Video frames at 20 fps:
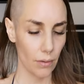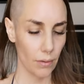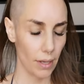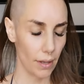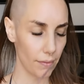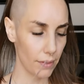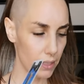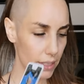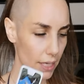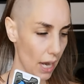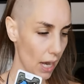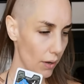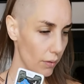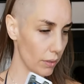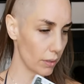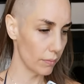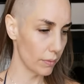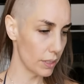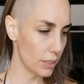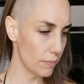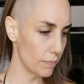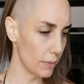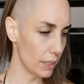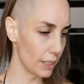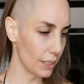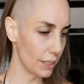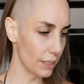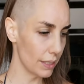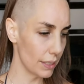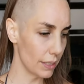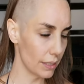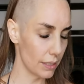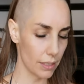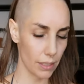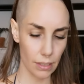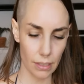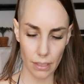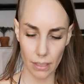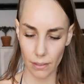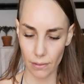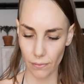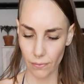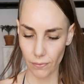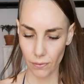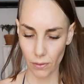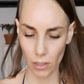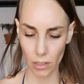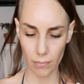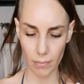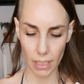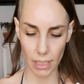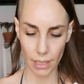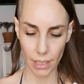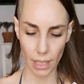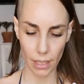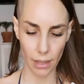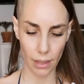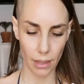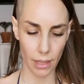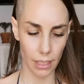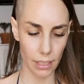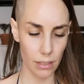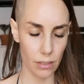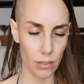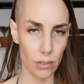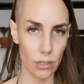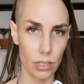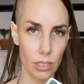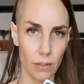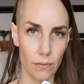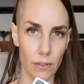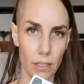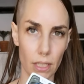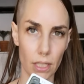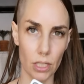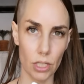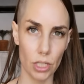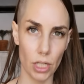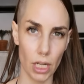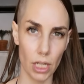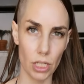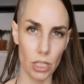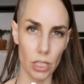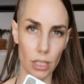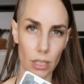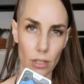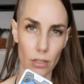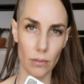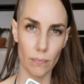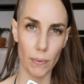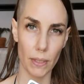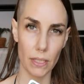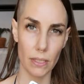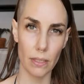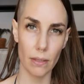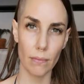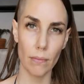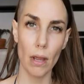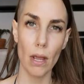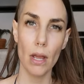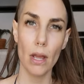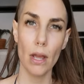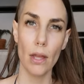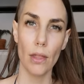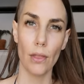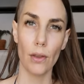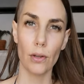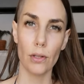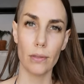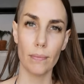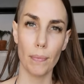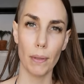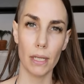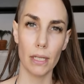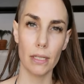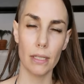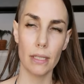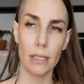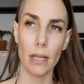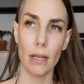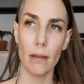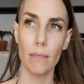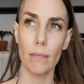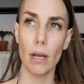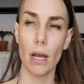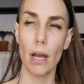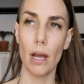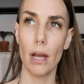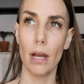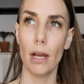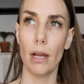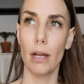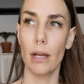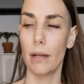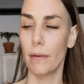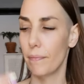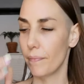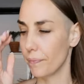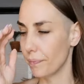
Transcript: we have the tower, which means it's just confirming that things are shifting and changing. There's been some there's been some uh,